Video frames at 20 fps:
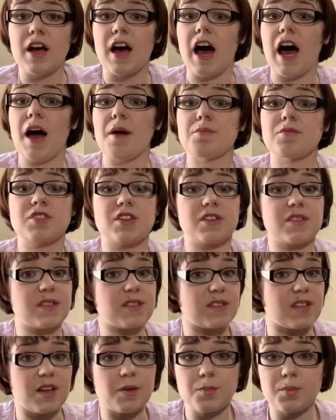I'm just
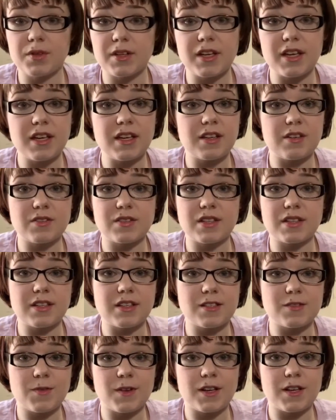simply using
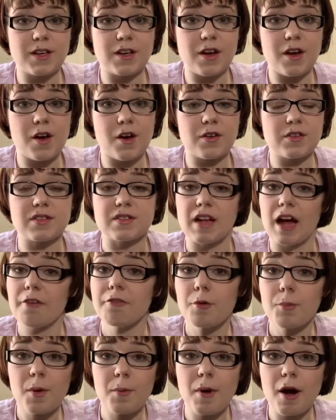these videos, not
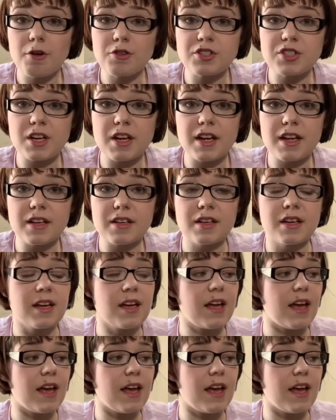for promotion.